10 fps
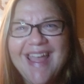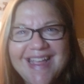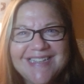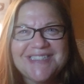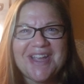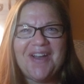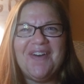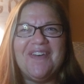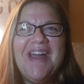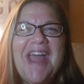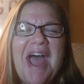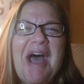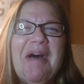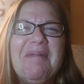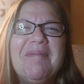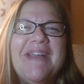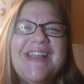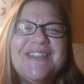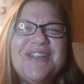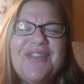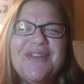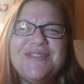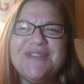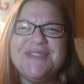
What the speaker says: So those are